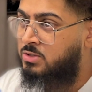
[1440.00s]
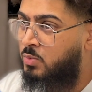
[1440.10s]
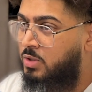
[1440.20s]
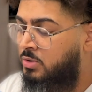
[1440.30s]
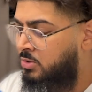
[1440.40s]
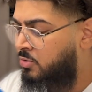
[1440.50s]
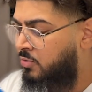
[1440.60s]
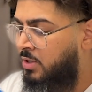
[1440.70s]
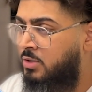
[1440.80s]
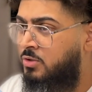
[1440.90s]
So we're going to
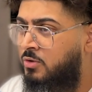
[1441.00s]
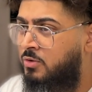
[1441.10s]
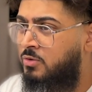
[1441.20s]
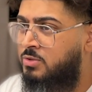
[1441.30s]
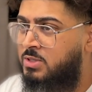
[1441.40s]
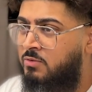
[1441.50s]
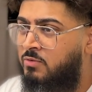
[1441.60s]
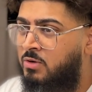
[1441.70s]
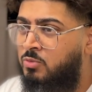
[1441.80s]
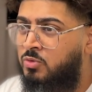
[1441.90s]
create a new state
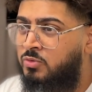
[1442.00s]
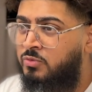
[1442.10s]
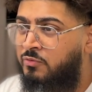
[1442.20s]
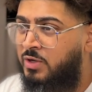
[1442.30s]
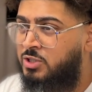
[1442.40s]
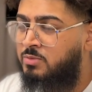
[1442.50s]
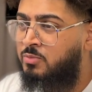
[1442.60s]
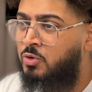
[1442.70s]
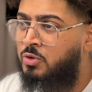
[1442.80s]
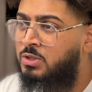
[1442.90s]
variable called fetching
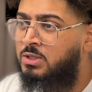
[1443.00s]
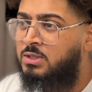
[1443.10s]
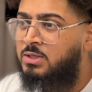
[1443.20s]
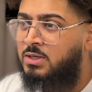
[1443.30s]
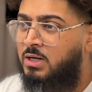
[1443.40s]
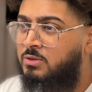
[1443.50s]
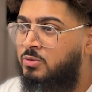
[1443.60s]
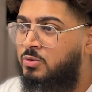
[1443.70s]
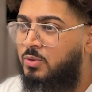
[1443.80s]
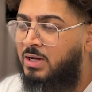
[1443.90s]
more, and
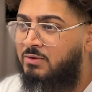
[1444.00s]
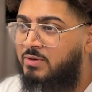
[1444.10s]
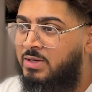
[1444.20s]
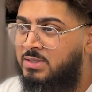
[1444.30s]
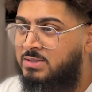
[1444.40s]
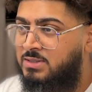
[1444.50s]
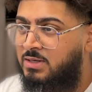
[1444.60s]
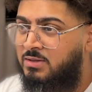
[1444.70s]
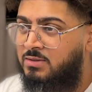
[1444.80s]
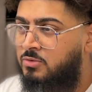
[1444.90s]
we'll have it
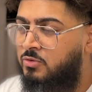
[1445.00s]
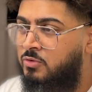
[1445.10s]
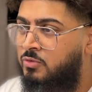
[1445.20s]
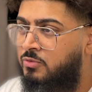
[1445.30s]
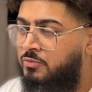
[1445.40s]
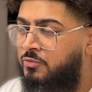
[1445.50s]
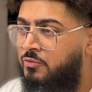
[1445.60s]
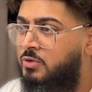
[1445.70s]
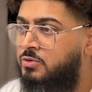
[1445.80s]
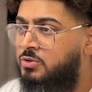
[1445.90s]
set to
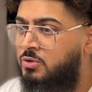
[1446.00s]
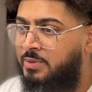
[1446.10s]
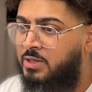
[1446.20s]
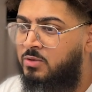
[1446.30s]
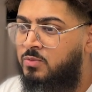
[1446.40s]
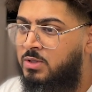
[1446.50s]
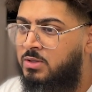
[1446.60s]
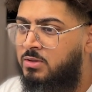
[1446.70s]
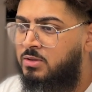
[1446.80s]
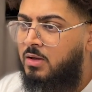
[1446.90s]
false to begin
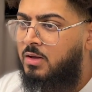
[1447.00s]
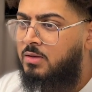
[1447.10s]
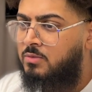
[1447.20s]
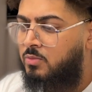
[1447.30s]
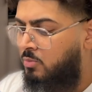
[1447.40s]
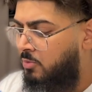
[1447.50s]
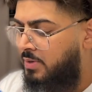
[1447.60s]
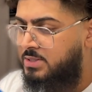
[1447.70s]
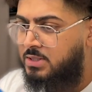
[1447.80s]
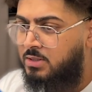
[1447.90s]
with. And what we
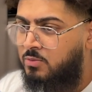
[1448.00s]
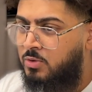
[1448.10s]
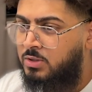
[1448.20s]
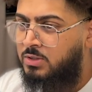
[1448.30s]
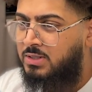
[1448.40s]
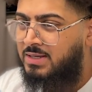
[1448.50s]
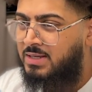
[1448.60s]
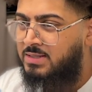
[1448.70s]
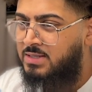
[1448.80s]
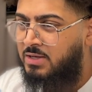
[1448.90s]
basically want
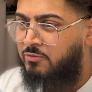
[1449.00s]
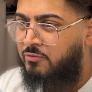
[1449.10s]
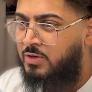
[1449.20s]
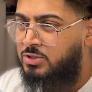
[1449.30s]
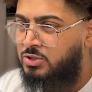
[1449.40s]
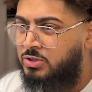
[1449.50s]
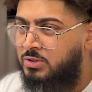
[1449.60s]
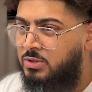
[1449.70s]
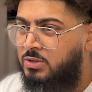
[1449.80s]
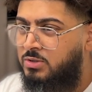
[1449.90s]
is a
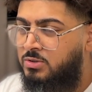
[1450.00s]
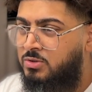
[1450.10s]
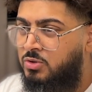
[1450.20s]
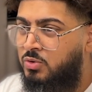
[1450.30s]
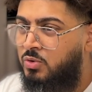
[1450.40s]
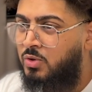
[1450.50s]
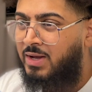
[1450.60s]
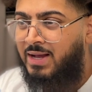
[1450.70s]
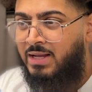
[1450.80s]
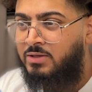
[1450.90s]
function to
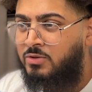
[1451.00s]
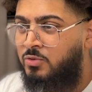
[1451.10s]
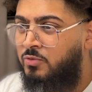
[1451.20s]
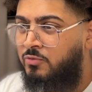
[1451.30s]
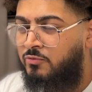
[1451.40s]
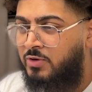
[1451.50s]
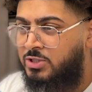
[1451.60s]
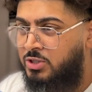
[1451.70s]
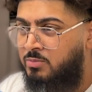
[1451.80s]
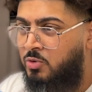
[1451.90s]
handle
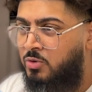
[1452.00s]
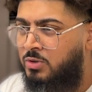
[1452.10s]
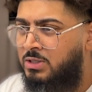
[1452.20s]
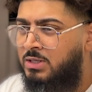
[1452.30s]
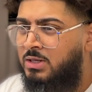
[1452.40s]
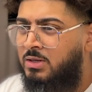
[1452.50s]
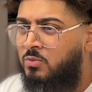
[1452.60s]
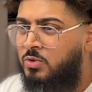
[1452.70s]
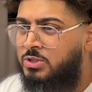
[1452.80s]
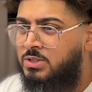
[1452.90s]
fetching more,
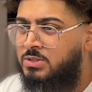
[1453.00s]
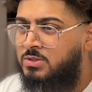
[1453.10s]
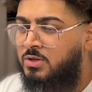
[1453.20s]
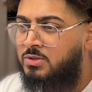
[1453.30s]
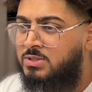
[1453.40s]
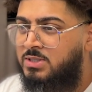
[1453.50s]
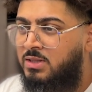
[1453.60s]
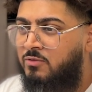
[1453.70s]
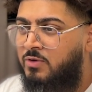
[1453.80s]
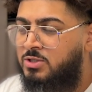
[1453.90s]
which is going to
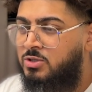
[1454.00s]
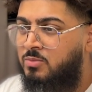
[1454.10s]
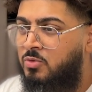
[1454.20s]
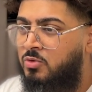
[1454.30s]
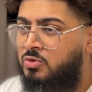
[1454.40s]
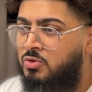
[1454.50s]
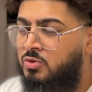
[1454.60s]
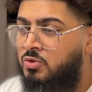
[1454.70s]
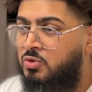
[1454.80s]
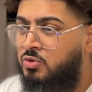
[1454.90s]
set the fetching more
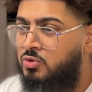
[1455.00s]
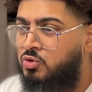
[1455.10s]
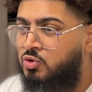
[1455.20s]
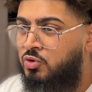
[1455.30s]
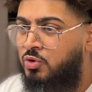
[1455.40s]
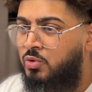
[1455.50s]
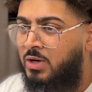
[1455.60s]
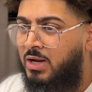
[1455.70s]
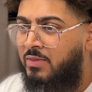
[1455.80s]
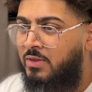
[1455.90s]
to true
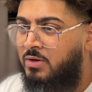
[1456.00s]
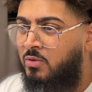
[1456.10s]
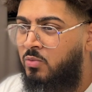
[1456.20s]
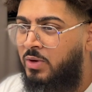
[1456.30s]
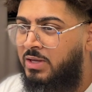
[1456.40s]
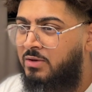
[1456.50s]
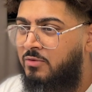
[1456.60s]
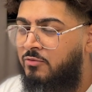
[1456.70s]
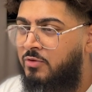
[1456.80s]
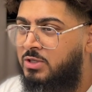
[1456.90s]
and then await
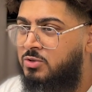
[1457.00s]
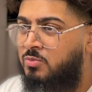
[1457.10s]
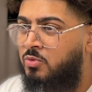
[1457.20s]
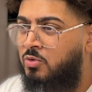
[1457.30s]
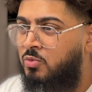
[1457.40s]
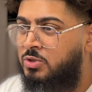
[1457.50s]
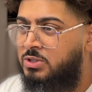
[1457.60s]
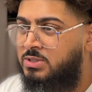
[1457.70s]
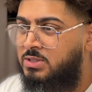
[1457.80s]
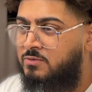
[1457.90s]
fetch more,
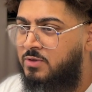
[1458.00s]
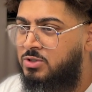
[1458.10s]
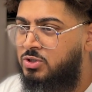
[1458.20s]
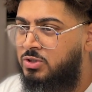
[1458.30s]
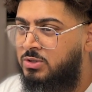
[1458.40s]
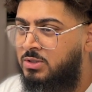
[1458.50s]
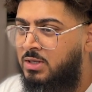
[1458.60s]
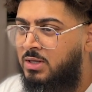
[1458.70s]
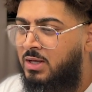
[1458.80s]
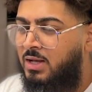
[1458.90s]
which is this function,
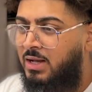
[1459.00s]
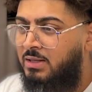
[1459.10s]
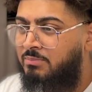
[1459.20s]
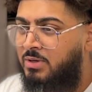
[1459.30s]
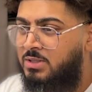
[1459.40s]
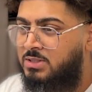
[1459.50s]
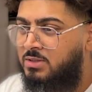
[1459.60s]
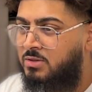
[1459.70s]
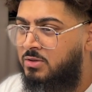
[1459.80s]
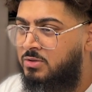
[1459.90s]
and
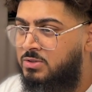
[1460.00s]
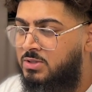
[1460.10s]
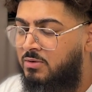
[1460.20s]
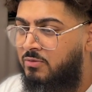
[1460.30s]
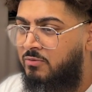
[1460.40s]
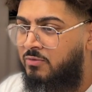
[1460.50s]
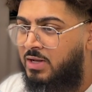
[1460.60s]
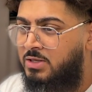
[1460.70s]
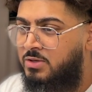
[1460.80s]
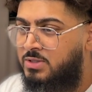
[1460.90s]
passing those
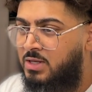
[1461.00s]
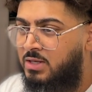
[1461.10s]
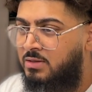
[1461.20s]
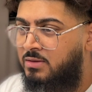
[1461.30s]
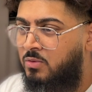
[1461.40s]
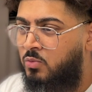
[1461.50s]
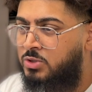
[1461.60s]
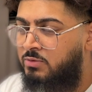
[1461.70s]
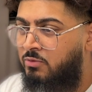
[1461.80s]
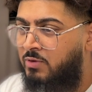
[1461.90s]
values again,
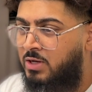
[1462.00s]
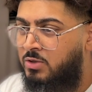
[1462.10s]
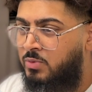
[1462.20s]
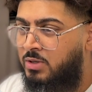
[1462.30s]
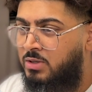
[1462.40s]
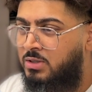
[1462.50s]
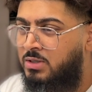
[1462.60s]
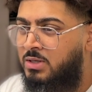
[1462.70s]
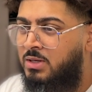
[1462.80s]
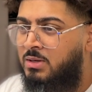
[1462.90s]
whichever value we are.
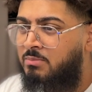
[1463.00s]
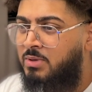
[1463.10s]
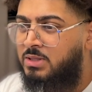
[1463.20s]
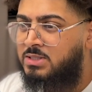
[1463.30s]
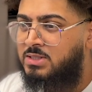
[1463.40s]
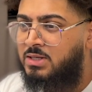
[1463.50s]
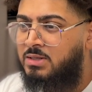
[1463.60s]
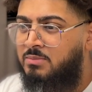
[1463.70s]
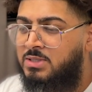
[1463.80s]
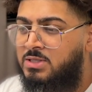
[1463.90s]
But this
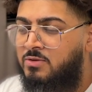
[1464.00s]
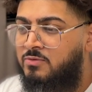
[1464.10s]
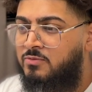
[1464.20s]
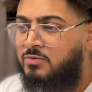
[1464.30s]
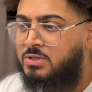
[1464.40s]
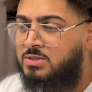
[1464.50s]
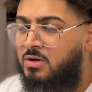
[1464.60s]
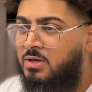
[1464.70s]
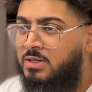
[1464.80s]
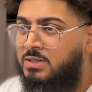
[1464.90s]
time, instead of the
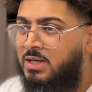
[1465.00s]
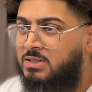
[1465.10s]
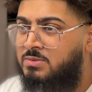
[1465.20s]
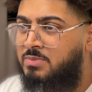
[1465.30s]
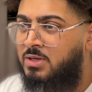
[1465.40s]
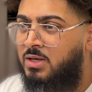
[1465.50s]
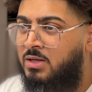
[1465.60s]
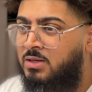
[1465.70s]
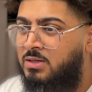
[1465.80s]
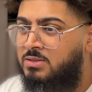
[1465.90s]
start index
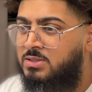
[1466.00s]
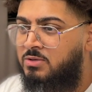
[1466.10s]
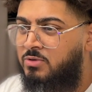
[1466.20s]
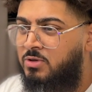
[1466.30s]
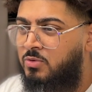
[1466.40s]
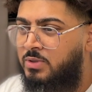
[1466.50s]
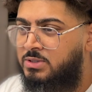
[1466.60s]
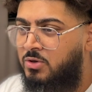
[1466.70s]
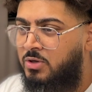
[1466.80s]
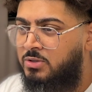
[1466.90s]
being 0,
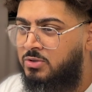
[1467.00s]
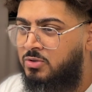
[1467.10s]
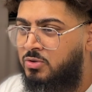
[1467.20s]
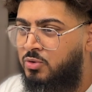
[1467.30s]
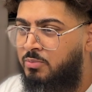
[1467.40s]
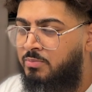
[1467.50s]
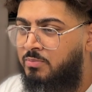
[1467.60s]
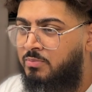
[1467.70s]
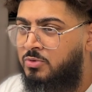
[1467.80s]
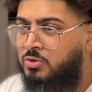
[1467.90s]
it's going to
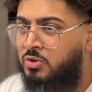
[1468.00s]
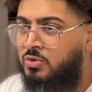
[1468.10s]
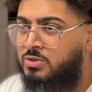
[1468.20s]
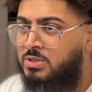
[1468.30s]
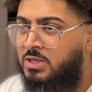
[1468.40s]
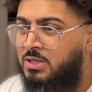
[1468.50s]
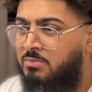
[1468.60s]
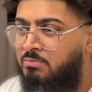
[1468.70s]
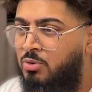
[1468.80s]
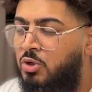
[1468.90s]
use the
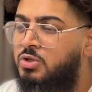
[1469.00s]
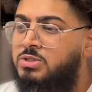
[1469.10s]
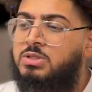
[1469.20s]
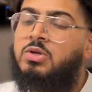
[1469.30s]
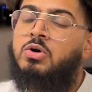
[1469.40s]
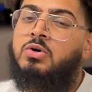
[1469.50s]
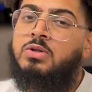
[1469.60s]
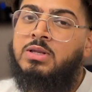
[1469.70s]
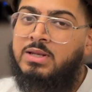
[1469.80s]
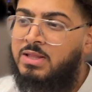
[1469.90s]

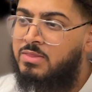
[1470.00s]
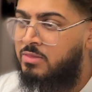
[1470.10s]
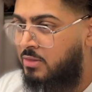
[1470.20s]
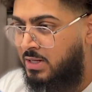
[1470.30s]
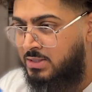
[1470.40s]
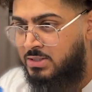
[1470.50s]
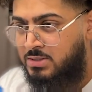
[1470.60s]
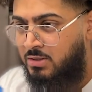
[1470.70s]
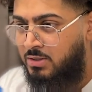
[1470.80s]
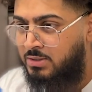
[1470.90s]
books.length as a
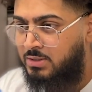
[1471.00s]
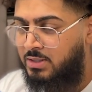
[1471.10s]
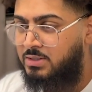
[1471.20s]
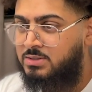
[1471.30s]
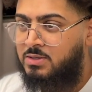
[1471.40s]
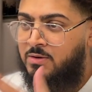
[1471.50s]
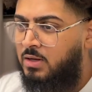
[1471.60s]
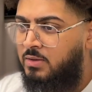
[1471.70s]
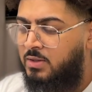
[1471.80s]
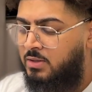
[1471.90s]
start index.
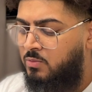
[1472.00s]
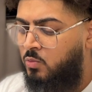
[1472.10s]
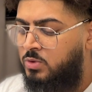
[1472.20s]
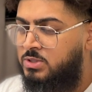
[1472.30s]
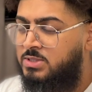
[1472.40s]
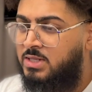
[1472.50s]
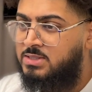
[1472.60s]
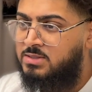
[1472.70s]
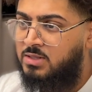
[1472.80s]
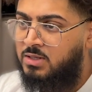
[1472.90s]
And then once
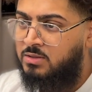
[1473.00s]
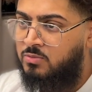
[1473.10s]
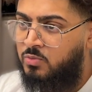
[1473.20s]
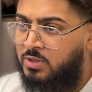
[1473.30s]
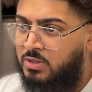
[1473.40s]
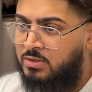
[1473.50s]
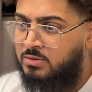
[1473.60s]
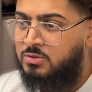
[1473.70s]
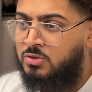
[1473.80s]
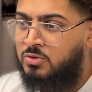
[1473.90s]
that's done, we
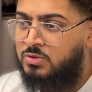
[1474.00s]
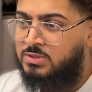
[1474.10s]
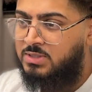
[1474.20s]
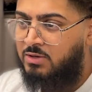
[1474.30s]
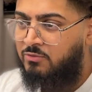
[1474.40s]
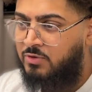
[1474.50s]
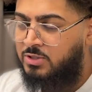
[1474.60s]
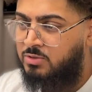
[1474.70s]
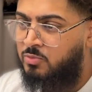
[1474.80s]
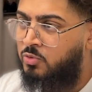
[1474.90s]
can do set
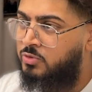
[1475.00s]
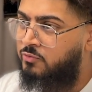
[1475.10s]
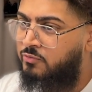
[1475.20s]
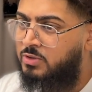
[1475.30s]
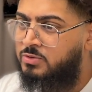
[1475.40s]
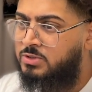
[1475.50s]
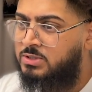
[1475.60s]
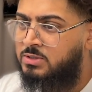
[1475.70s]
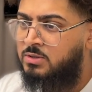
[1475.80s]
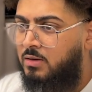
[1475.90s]
fetching more to
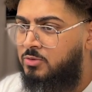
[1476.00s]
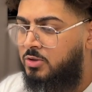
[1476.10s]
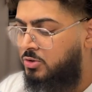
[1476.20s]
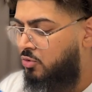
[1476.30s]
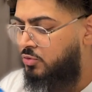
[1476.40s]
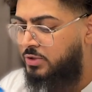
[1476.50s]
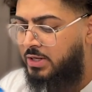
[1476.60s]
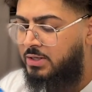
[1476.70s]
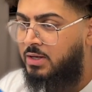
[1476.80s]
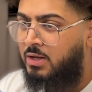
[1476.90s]
false. I'm going to
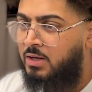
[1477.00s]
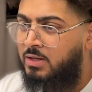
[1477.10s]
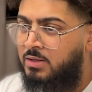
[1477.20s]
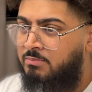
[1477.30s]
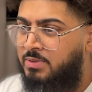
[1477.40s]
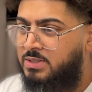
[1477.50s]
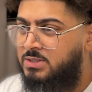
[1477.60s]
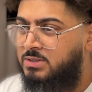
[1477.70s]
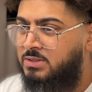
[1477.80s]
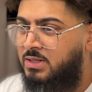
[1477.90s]
create a
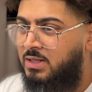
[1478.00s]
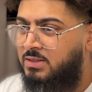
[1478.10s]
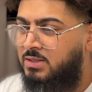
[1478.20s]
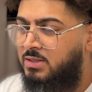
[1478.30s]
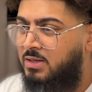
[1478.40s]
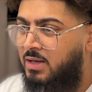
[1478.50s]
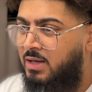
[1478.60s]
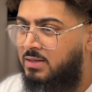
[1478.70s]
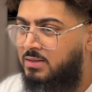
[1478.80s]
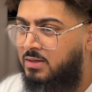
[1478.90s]
button at the
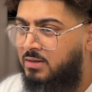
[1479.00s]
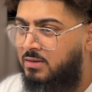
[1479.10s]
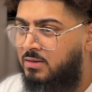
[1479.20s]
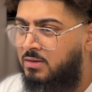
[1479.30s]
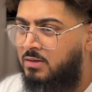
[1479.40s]
end here,